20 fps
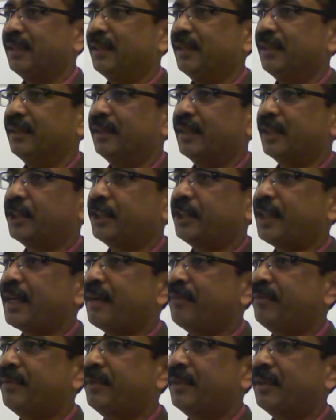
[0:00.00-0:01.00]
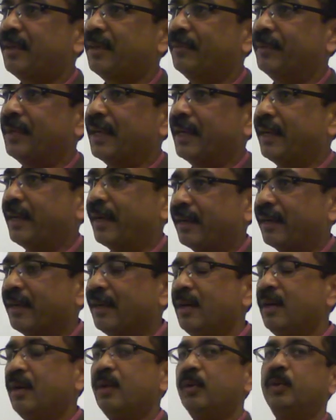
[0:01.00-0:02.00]
in the shaft of the hair.
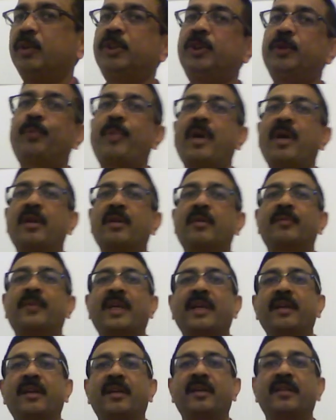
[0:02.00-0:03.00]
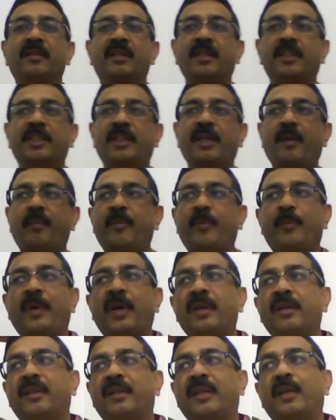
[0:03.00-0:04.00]
Which part of the hair is the shaft
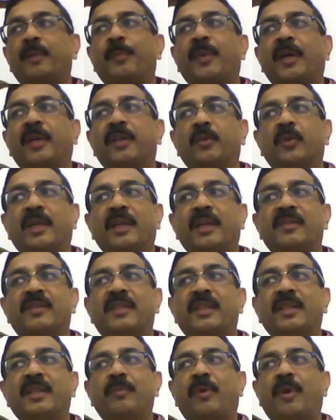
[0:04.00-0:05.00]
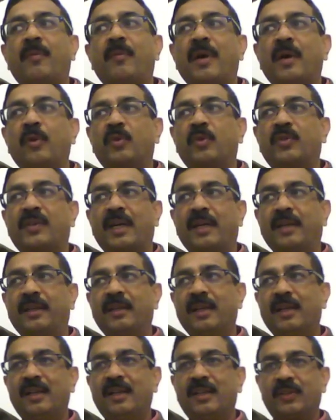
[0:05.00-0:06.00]
part? That part you can see from outside.
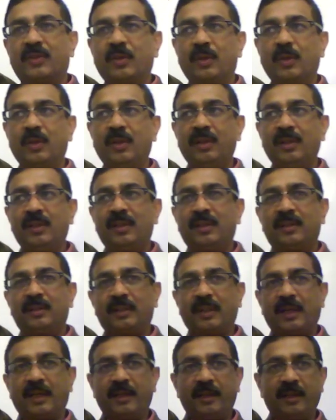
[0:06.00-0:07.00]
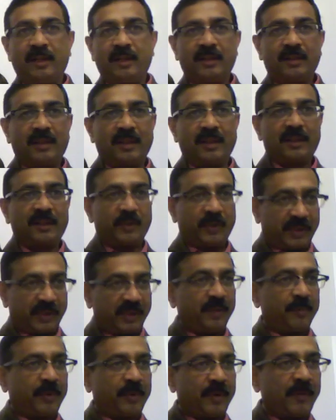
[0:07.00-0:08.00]
So the hair that you
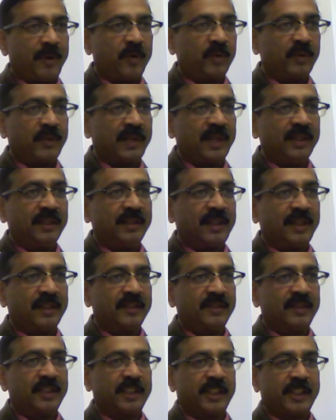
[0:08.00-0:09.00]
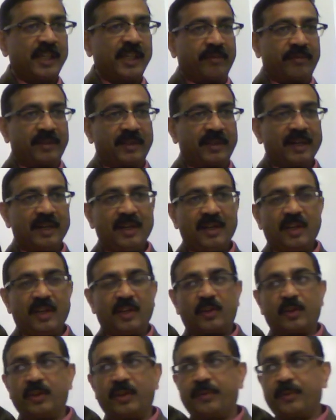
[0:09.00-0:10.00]
see from outside, that is the shaft.
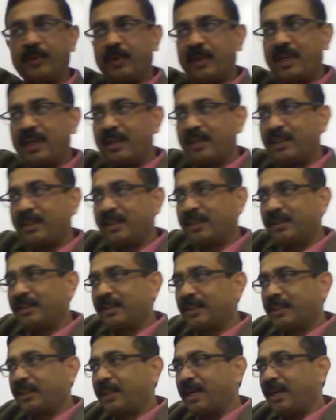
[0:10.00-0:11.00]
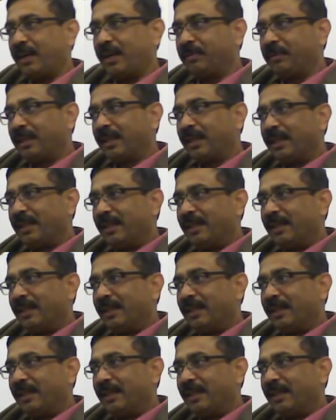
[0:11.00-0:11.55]
So if you cut the shaft